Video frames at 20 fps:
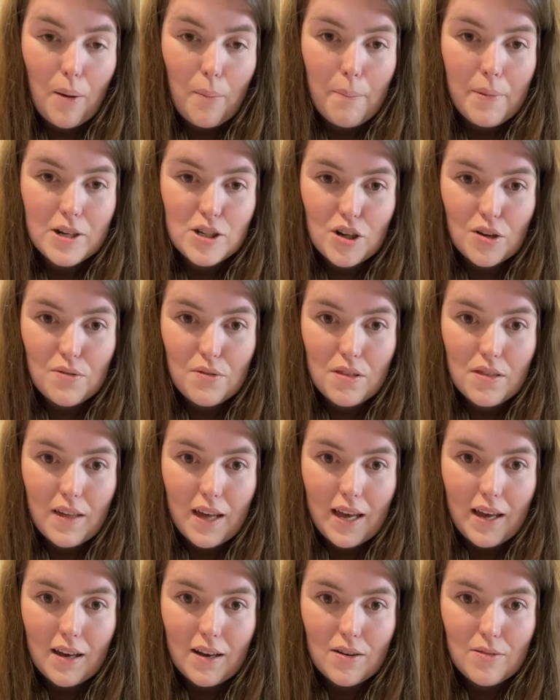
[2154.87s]
but don't
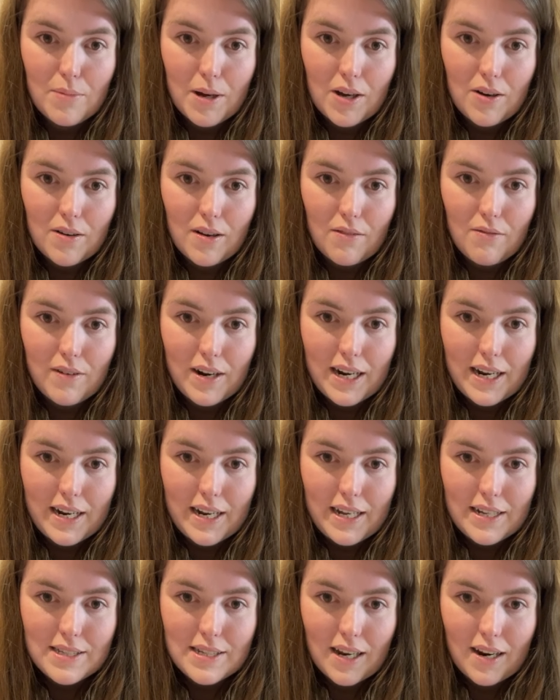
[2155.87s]
think, oh my God, I really
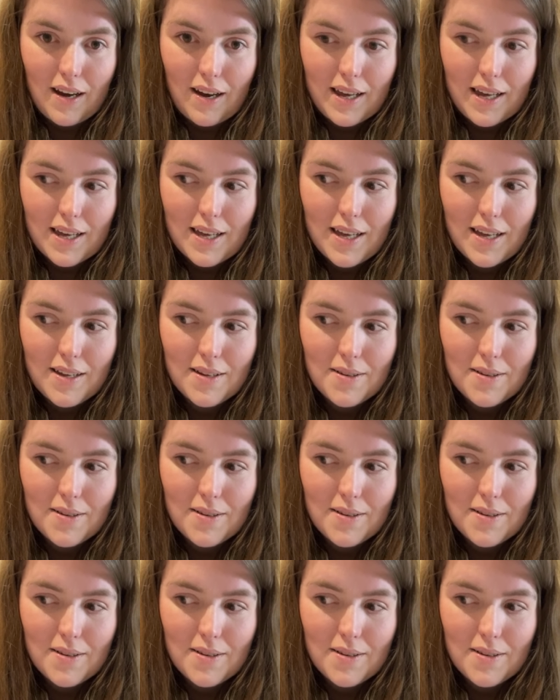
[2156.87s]
need to like,